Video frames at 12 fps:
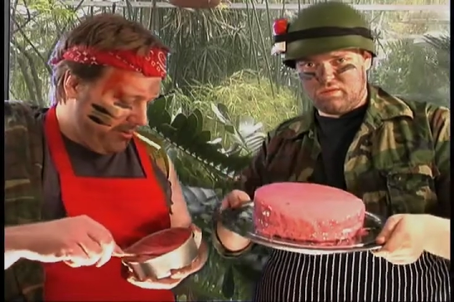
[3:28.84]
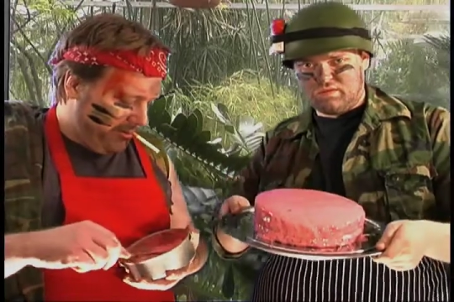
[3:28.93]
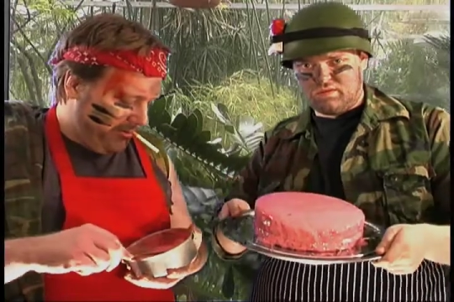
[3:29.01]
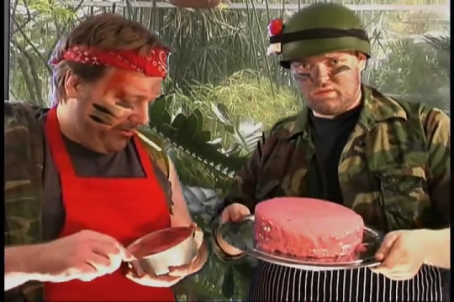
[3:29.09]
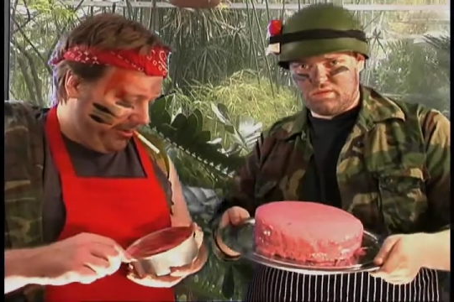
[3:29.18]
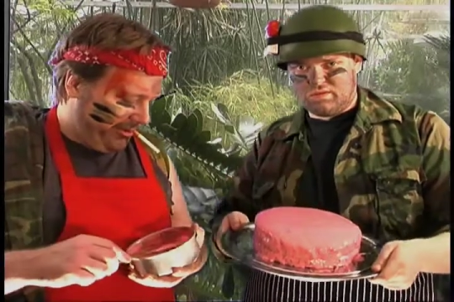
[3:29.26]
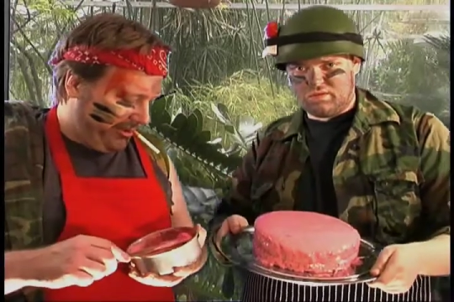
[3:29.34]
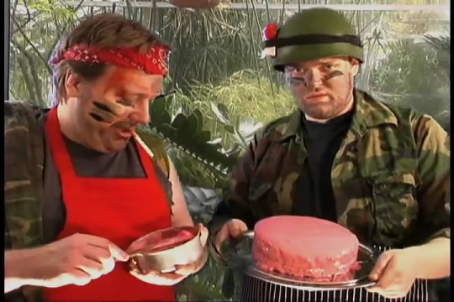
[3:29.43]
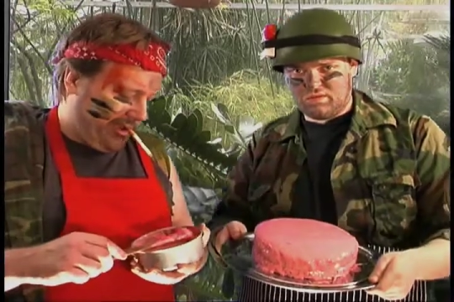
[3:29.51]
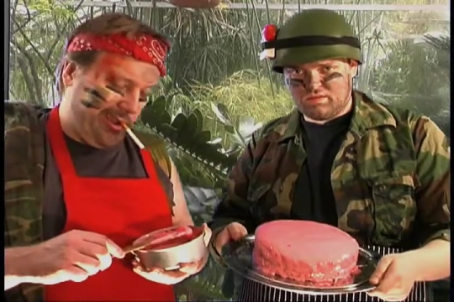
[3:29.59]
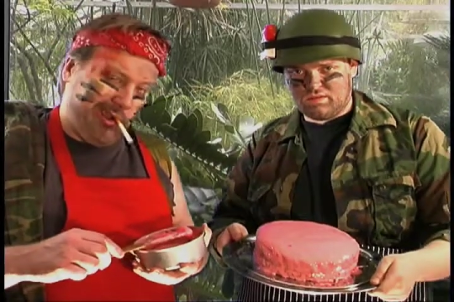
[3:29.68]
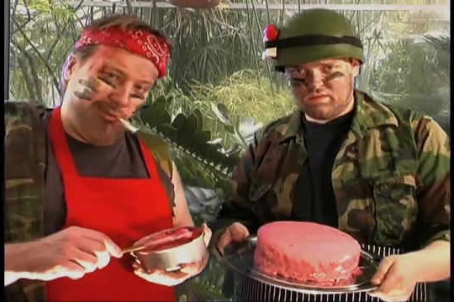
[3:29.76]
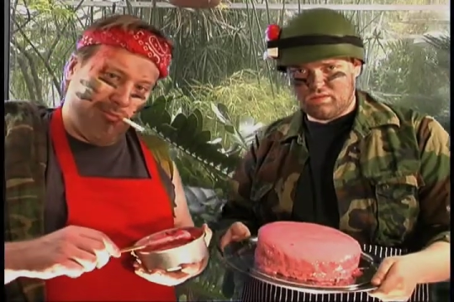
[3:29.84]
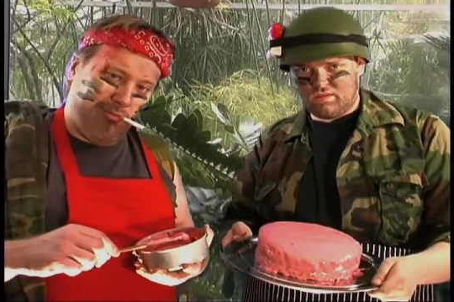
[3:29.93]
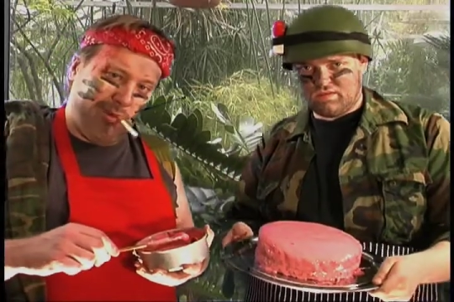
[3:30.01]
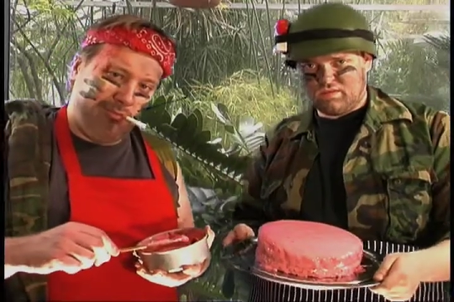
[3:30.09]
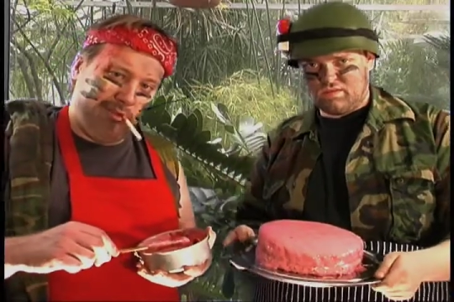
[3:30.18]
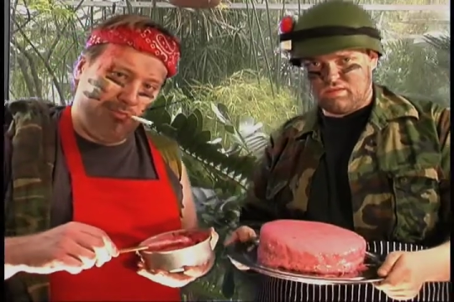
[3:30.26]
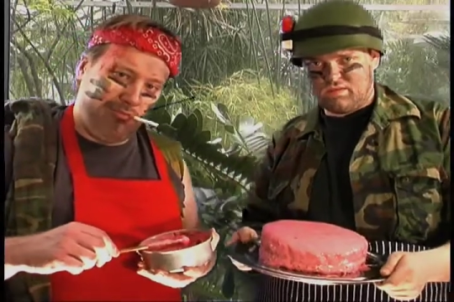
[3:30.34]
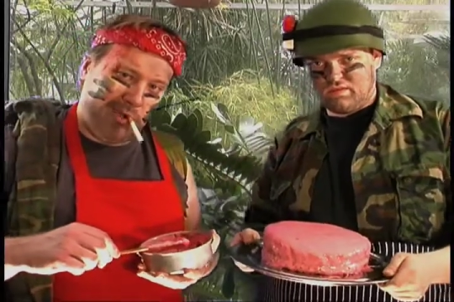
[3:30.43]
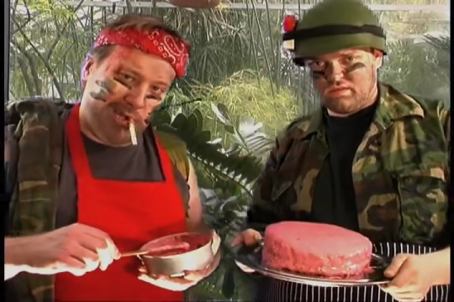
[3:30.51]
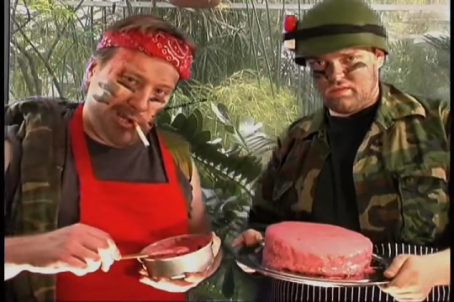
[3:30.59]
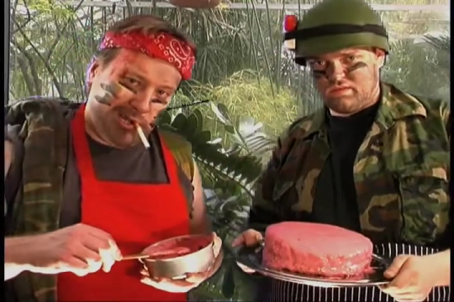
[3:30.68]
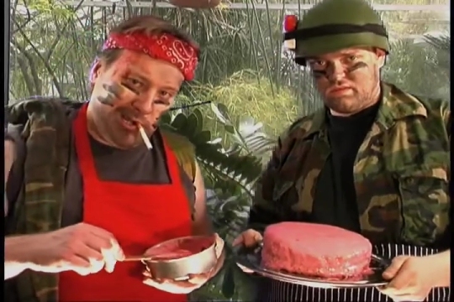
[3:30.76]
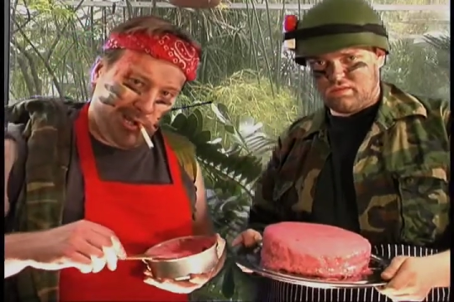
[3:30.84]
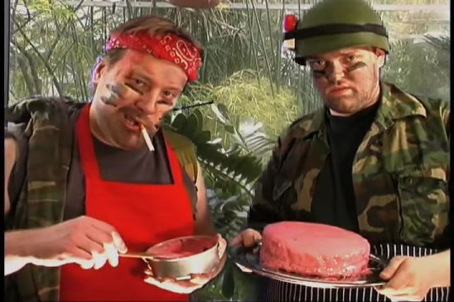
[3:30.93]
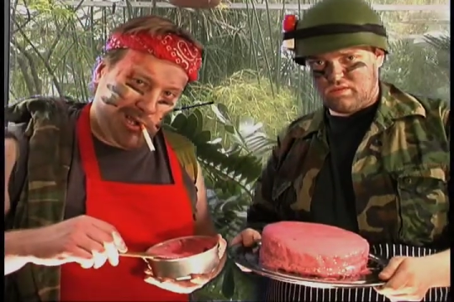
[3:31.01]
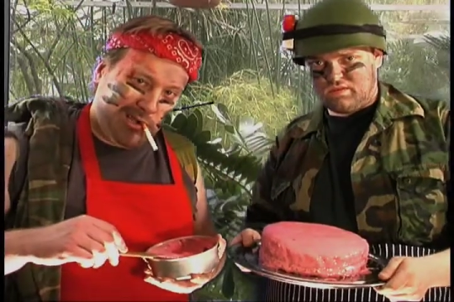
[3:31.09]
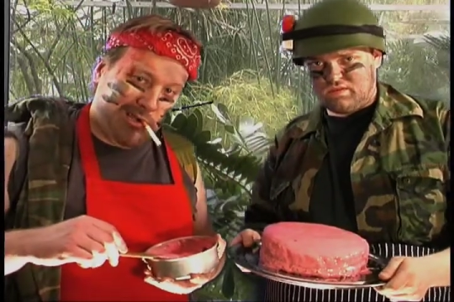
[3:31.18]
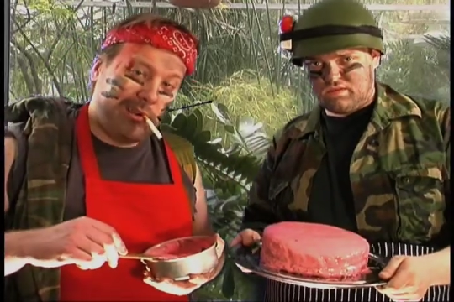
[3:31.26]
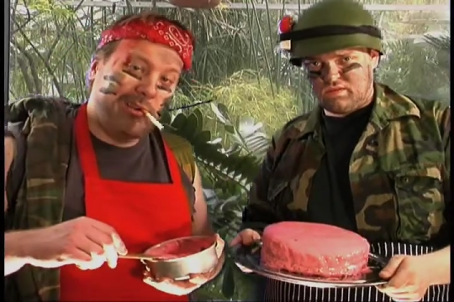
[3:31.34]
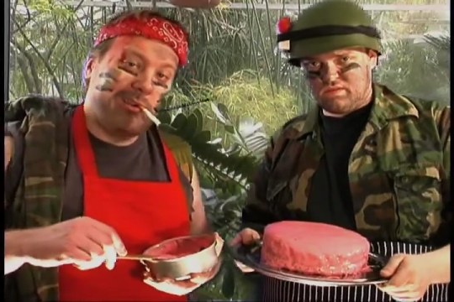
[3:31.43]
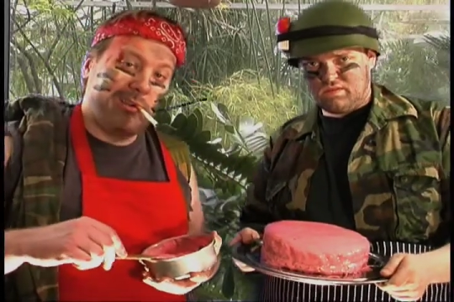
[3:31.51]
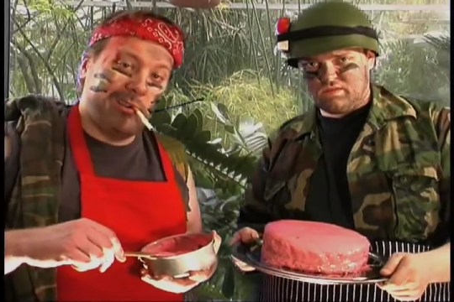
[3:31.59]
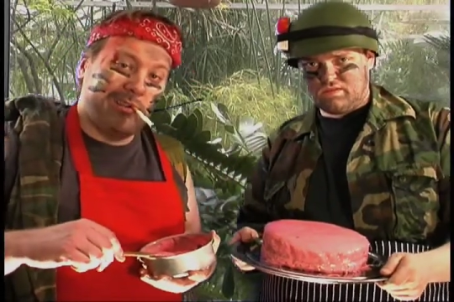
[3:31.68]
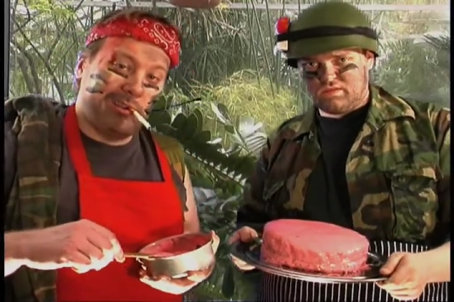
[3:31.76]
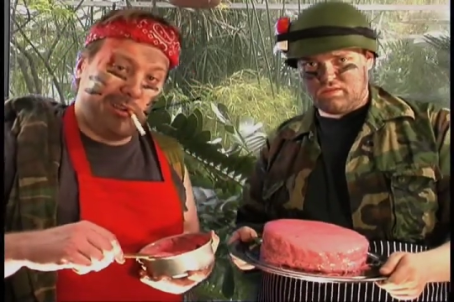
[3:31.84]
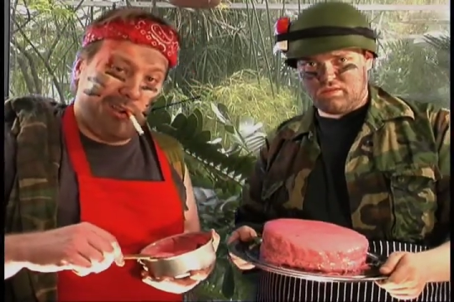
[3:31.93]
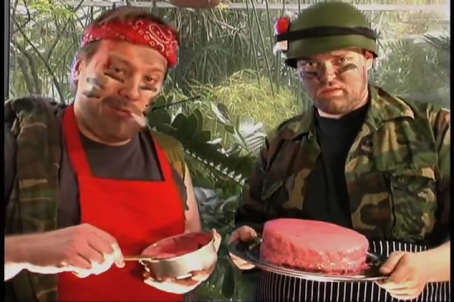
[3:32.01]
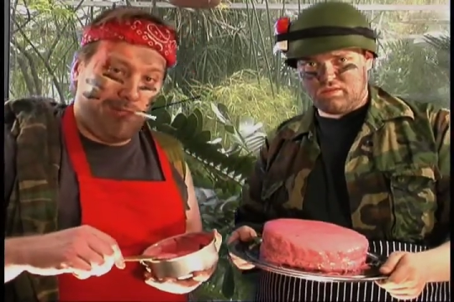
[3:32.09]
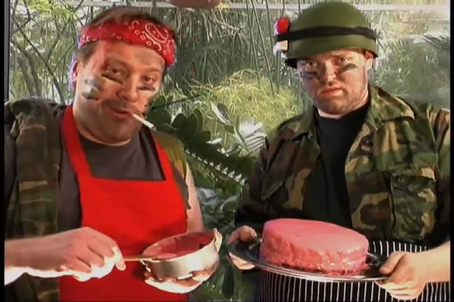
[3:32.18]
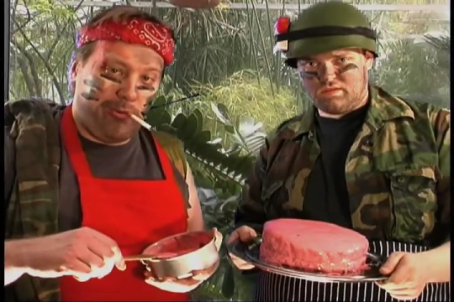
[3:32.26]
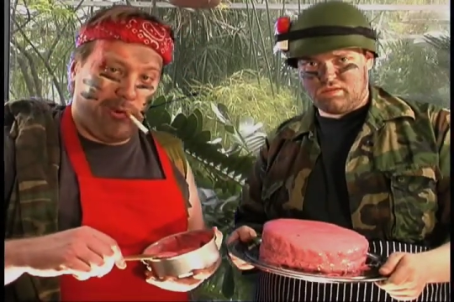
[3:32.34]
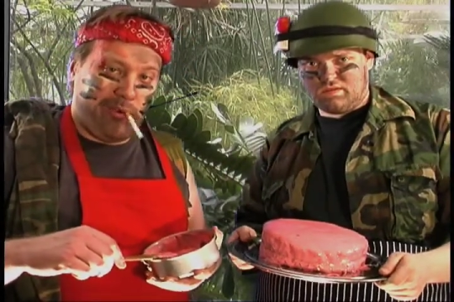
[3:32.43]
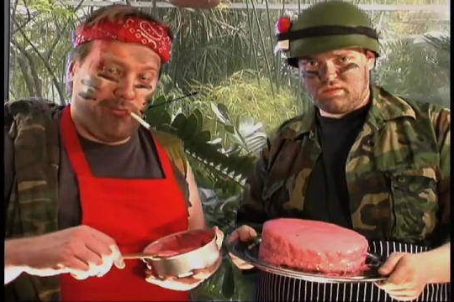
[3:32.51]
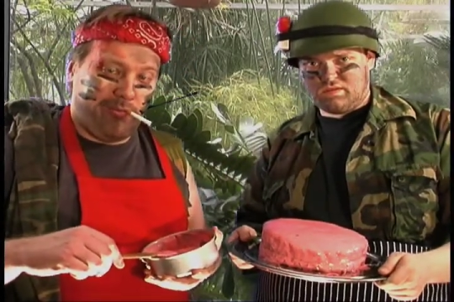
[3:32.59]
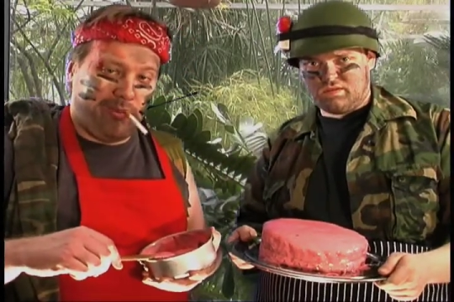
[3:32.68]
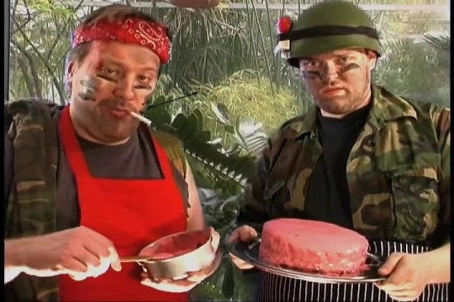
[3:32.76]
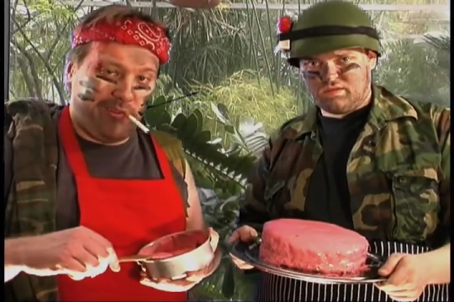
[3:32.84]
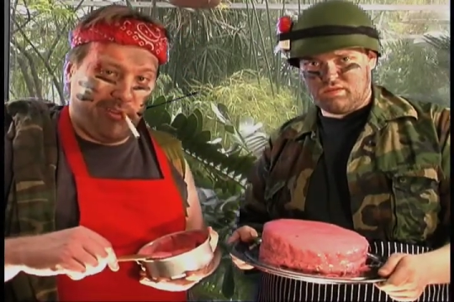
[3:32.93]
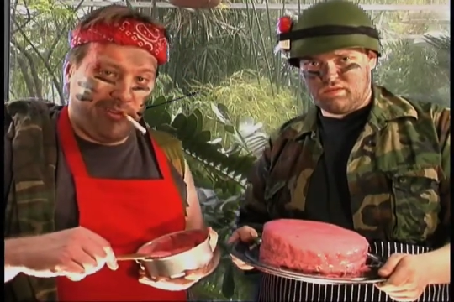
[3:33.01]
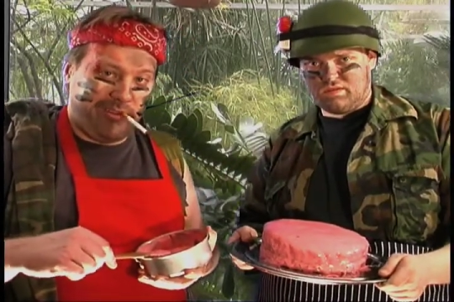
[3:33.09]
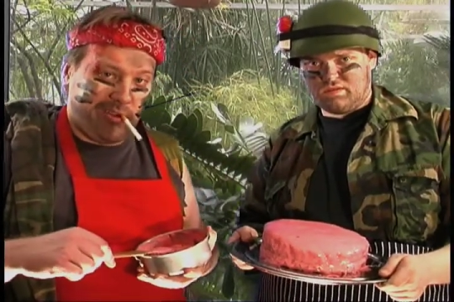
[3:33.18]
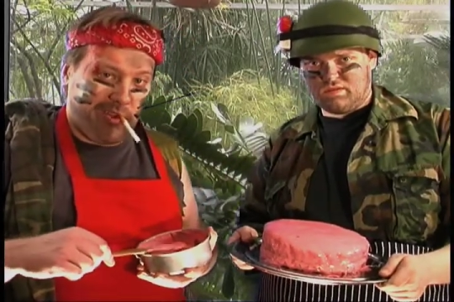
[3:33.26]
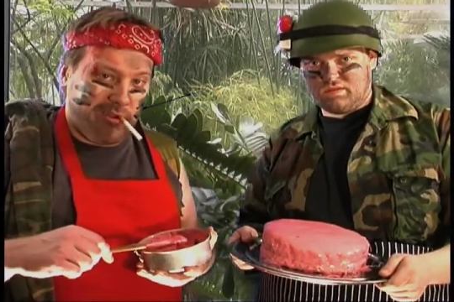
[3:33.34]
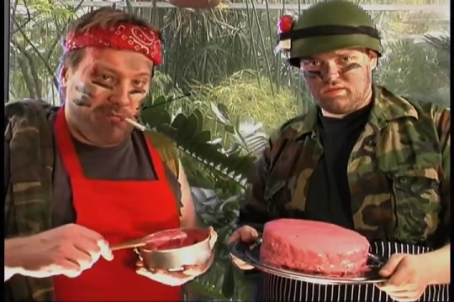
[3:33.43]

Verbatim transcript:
Speaker 1: First thing you gotta remember in baking a cake is to keep it away from the VC.